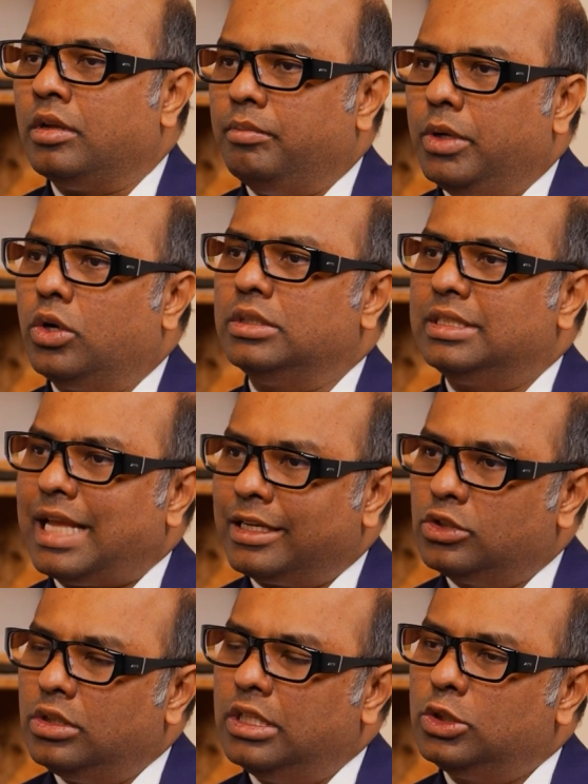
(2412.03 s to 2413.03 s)
because it's
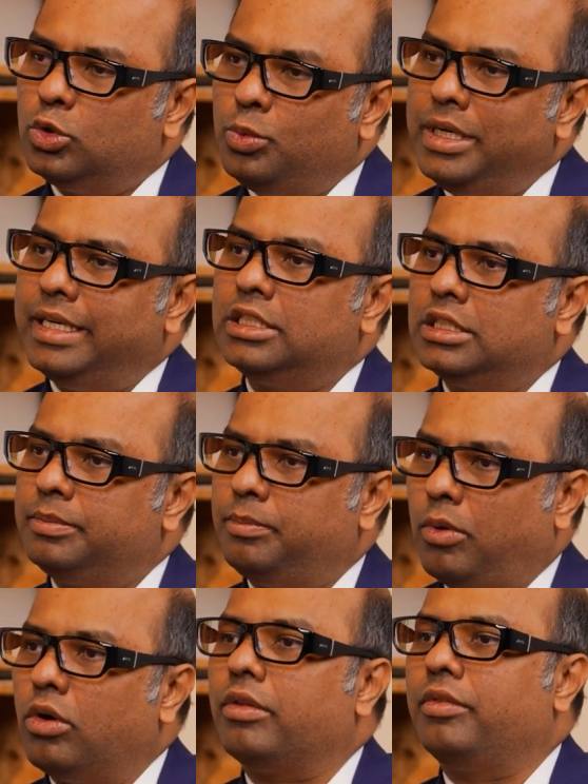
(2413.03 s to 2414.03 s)
actually the sweetest
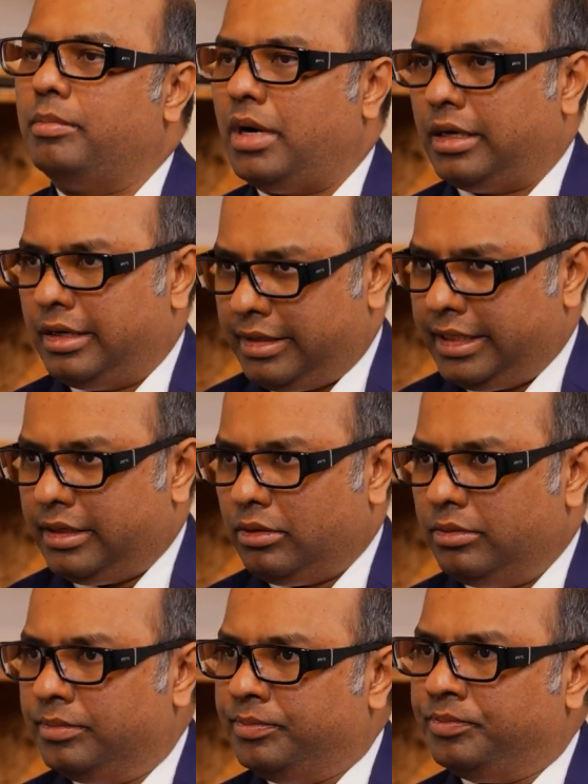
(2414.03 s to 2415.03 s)
spot of the market right now.